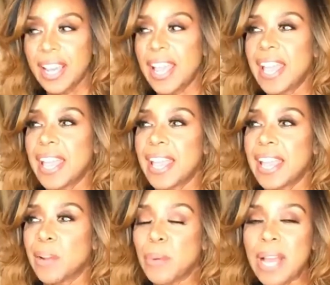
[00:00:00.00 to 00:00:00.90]

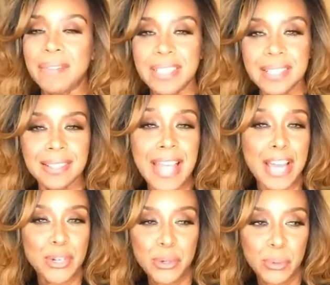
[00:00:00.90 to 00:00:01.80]
and we have this
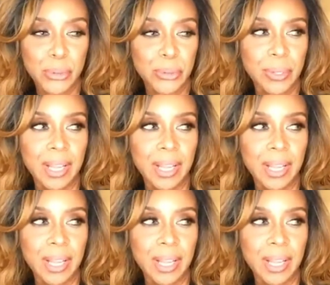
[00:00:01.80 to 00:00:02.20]
natural